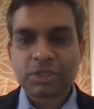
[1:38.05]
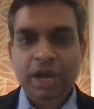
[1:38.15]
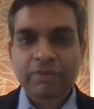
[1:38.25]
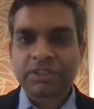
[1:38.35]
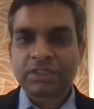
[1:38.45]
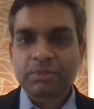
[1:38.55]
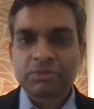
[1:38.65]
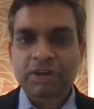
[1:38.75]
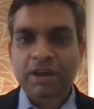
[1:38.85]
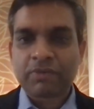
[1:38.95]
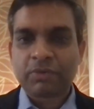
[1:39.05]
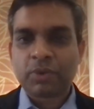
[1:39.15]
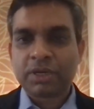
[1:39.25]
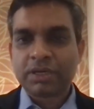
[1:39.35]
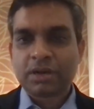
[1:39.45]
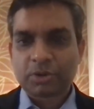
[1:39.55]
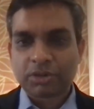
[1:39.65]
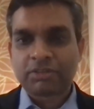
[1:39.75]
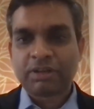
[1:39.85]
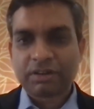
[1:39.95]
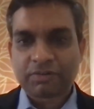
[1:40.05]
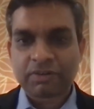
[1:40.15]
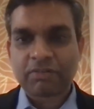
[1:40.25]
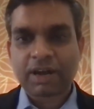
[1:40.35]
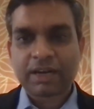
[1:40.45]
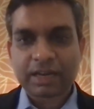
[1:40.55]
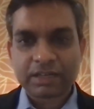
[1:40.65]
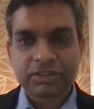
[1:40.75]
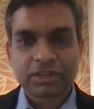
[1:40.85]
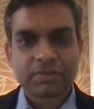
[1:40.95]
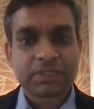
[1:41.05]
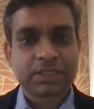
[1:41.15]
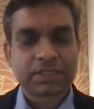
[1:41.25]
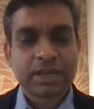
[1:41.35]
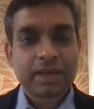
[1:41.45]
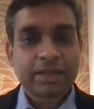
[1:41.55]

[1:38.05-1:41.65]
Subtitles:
You have the same driver working across 3 different ride-hailing services,